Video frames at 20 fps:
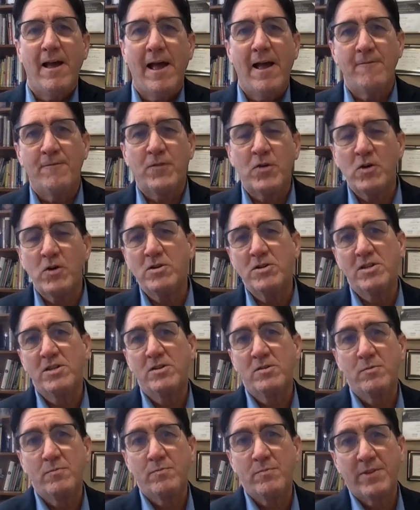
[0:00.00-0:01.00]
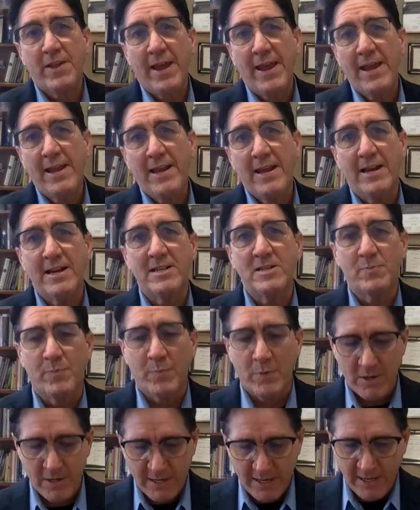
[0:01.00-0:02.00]
At first, Lang in his
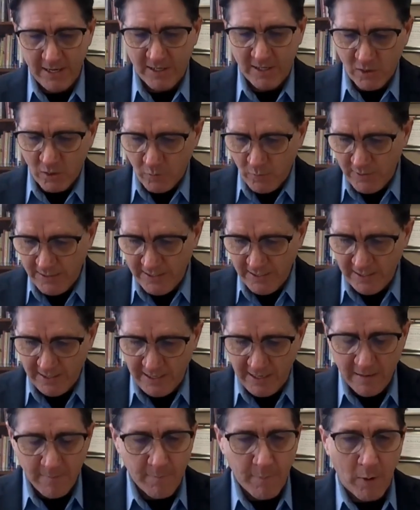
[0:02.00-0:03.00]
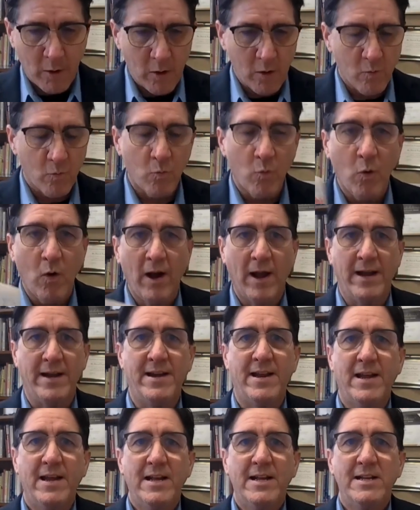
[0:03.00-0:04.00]
book exquisitely in part 1